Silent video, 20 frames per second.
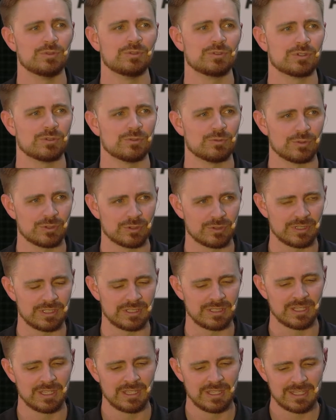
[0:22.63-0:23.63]
you can
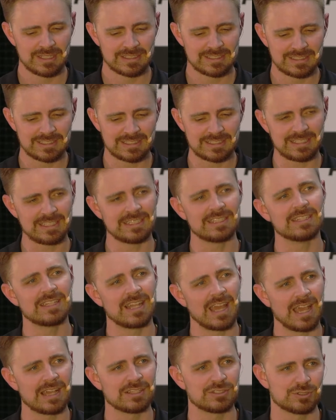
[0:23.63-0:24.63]
really see it
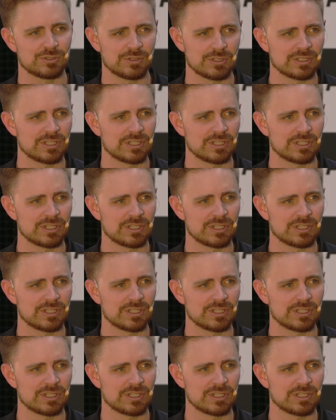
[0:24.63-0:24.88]
as you're